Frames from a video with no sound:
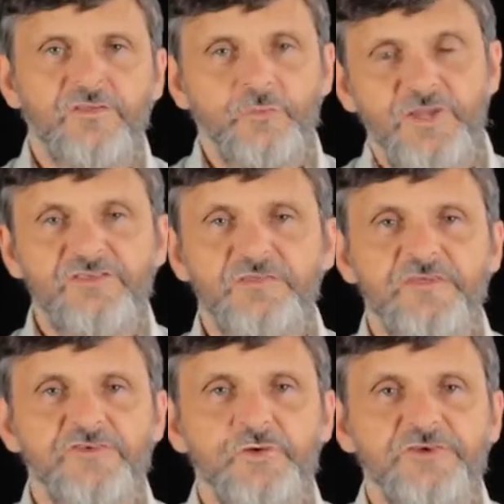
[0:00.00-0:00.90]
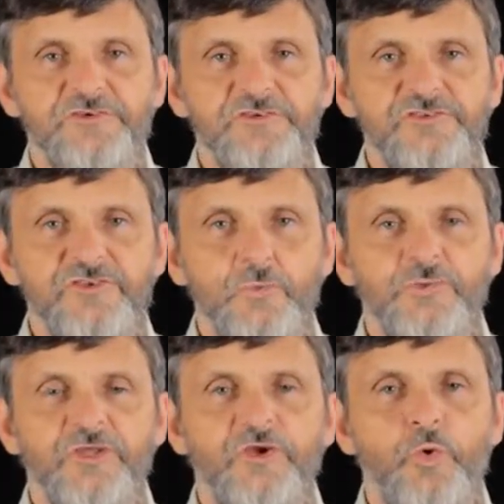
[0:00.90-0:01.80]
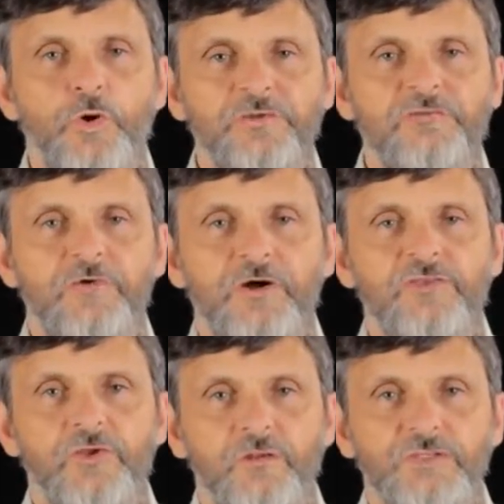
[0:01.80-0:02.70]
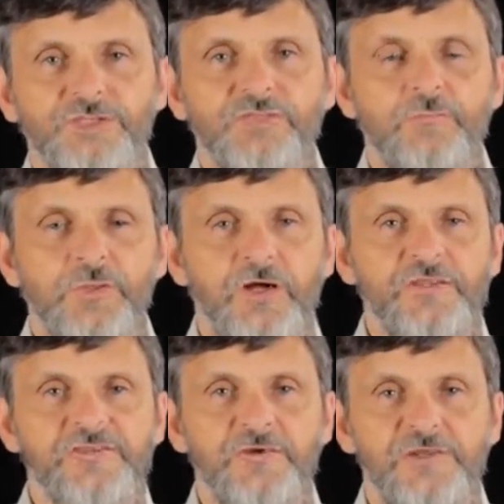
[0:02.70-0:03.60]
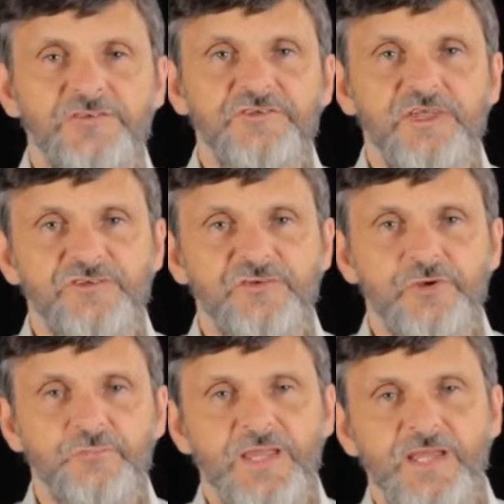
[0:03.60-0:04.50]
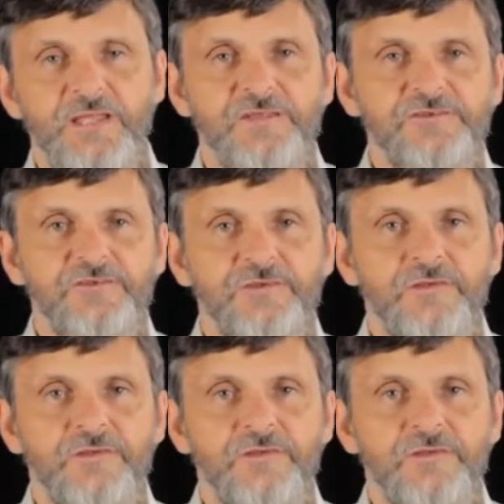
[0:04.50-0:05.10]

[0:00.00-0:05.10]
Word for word: To answer these questions, we need a quantified knowledge of applied science and engineering mechanics.